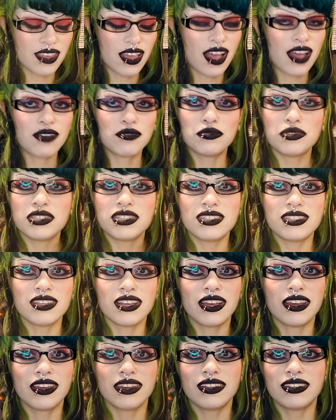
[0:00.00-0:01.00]
I would
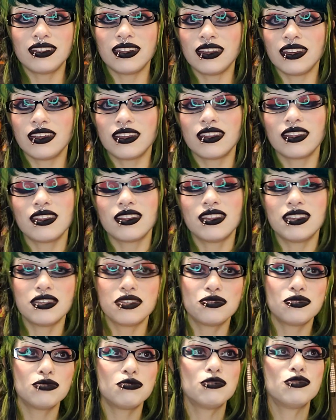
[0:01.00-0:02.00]
say like
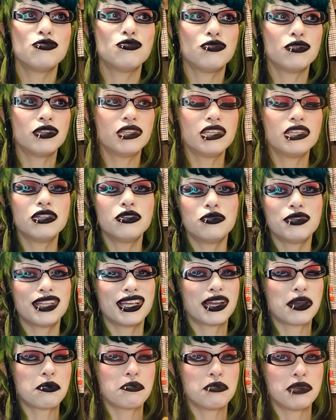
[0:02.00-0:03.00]
this would be really good with
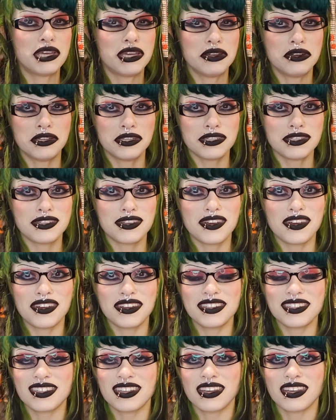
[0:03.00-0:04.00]
like a peanut
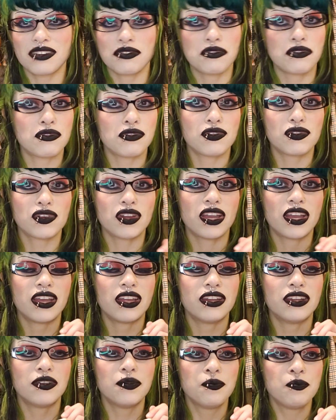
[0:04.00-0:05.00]
sauce. Like if you've ever
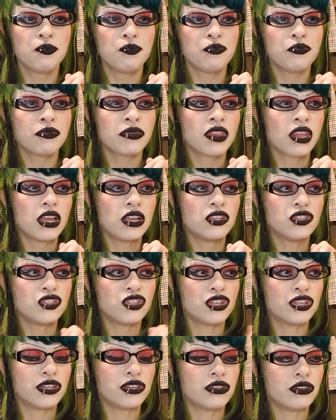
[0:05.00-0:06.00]
had
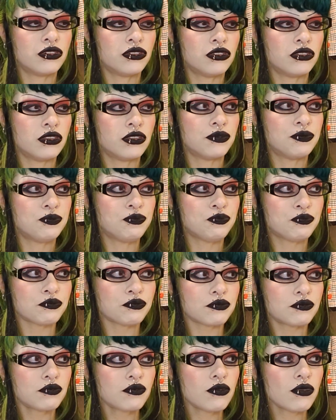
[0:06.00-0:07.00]
chilled
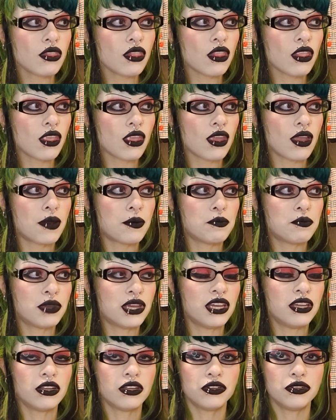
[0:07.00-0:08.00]

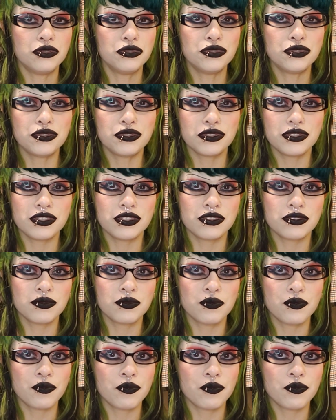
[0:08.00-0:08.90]
peanut noodles,